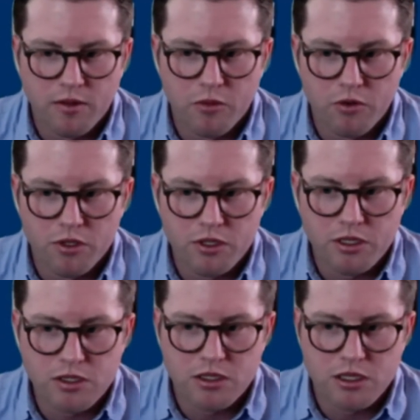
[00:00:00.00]
both
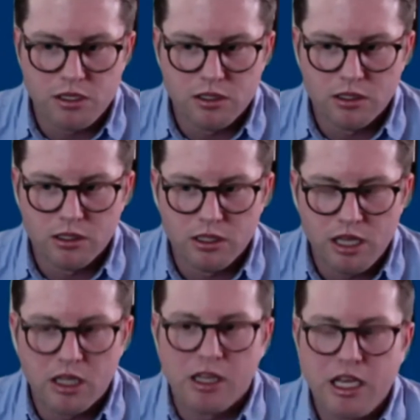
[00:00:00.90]
these,
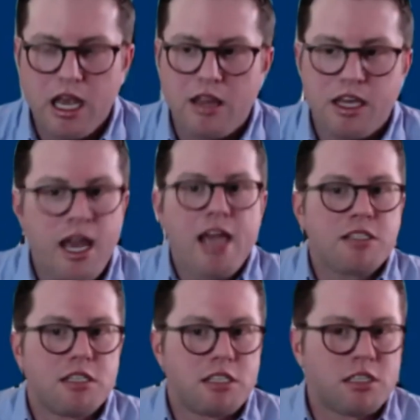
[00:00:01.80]
and the case
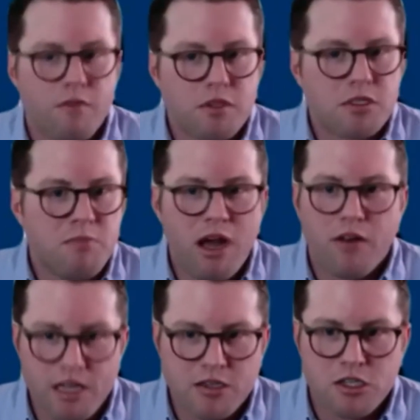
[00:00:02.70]
itself is
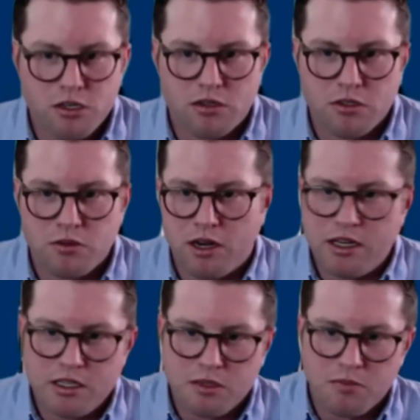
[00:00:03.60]
about insurance,
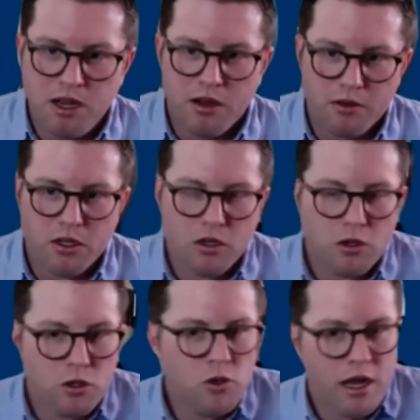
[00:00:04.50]
right? It's about
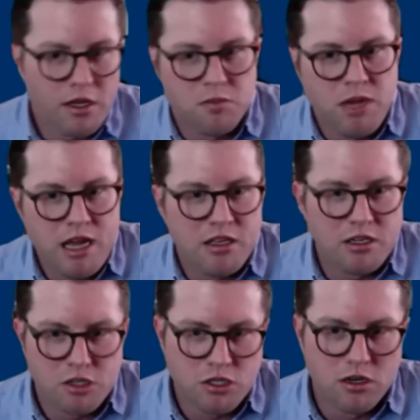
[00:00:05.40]
who has to pay the
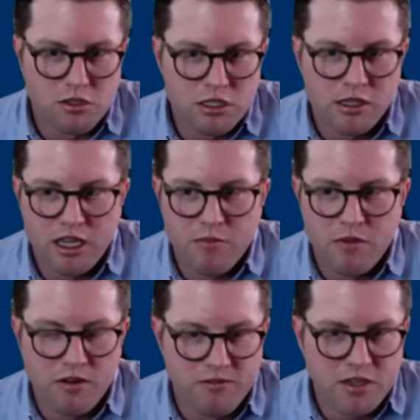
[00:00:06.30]
insurance claim
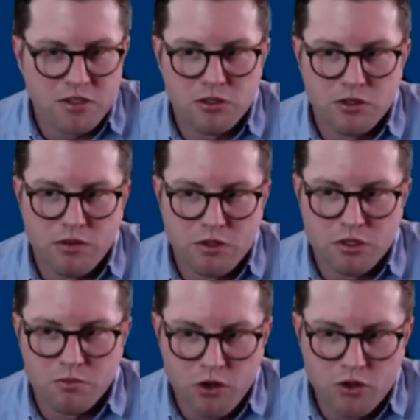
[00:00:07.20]
on a vessel that was
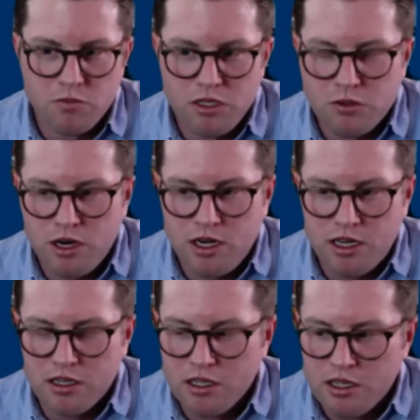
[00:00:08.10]
supposed to be
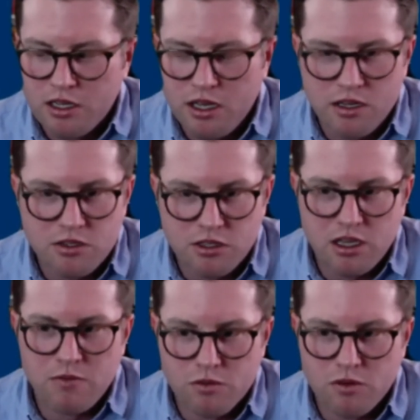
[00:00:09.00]
trading in
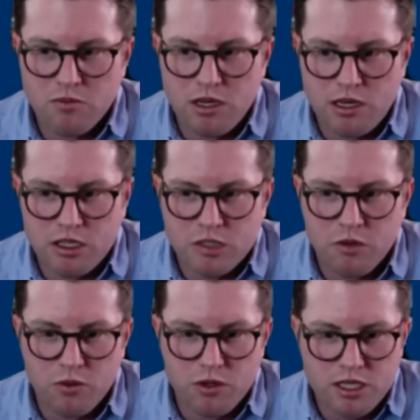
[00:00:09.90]
enslaved human beings,
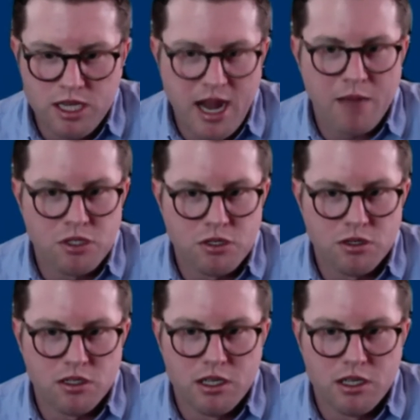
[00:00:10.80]
but was captured